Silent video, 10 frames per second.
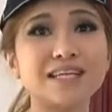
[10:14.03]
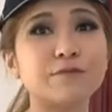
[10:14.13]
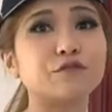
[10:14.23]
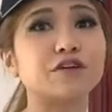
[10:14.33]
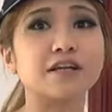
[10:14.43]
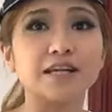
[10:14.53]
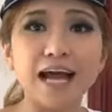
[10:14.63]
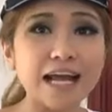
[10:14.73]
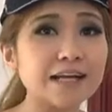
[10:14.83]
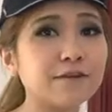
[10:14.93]
that were
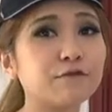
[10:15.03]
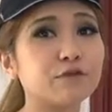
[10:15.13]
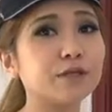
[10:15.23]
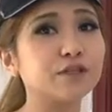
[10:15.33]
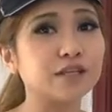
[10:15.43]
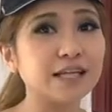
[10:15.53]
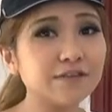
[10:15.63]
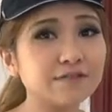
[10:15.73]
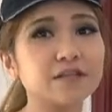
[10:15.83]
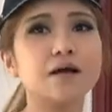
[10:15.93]
light enough for me to
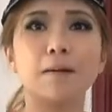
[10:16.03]
lift,